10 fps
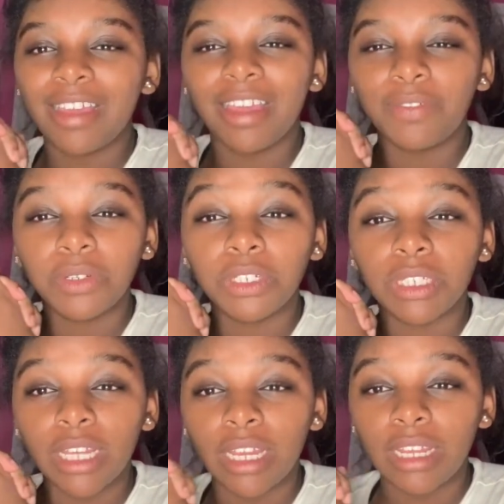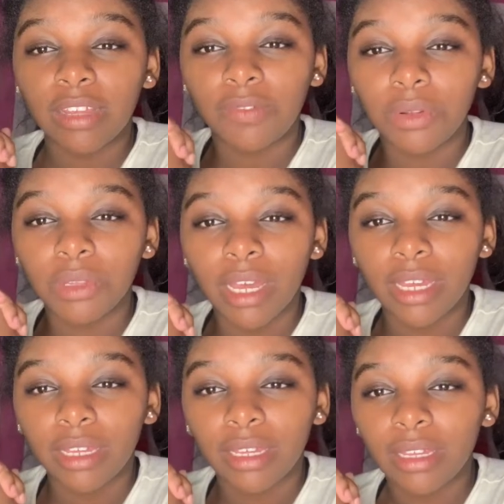And if you understand, if you're
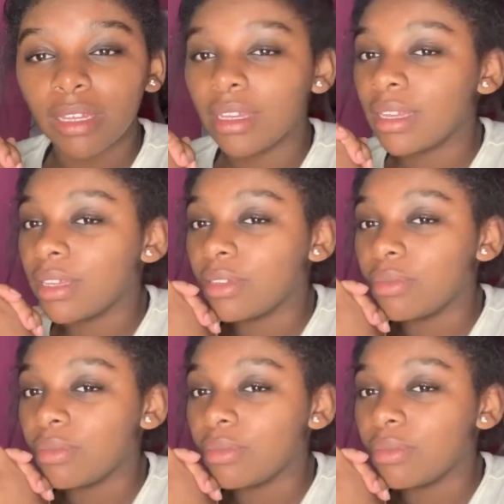like, you